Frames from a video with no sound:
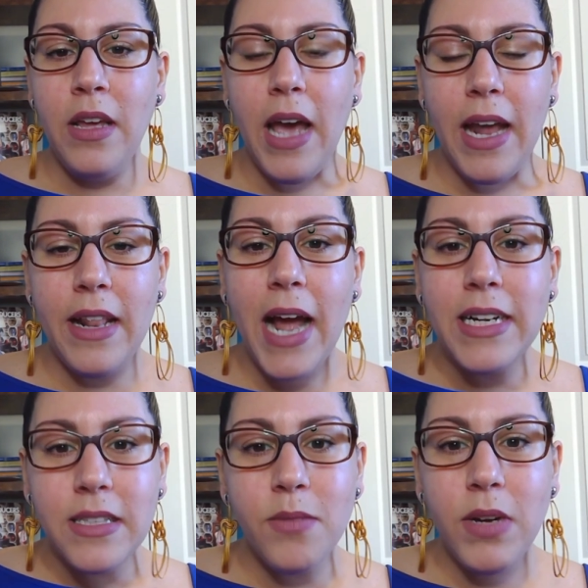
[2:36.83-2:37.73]
And
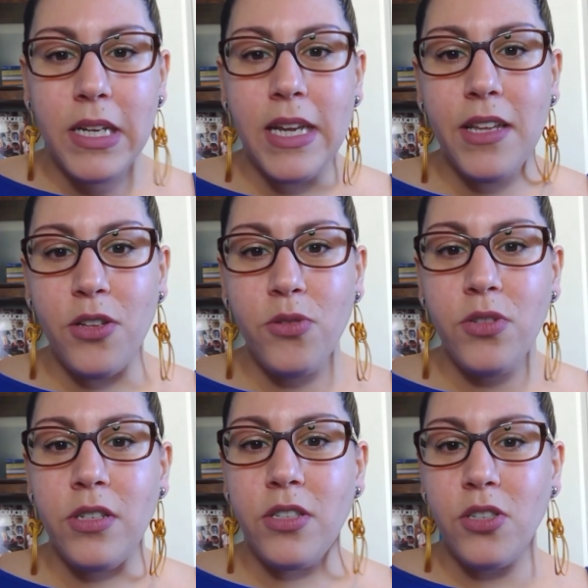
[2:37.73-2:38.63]
that's the money I
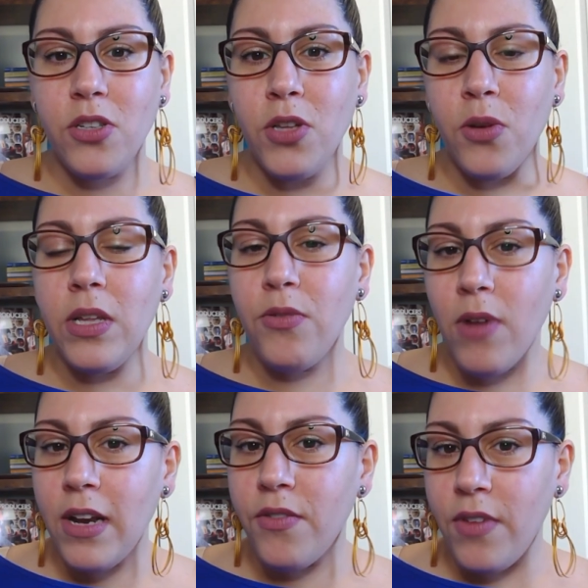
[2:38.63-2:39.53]
used to slowly
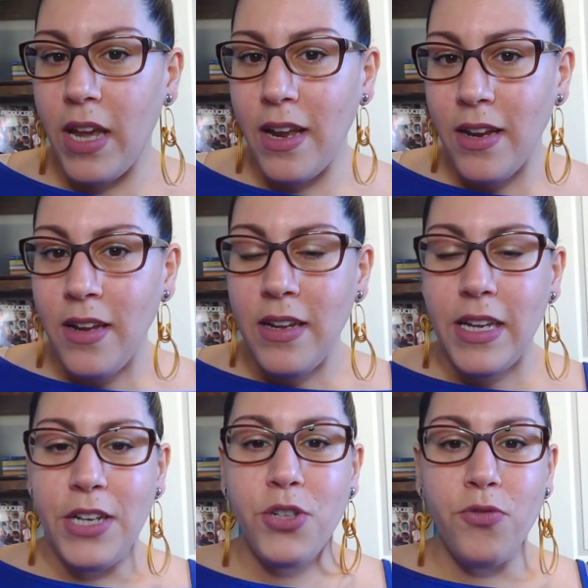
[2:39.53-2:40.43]
renovate
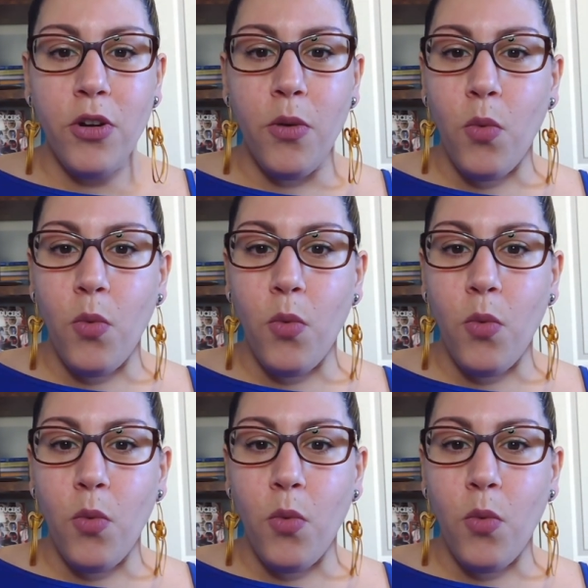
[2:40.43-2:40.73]
each room.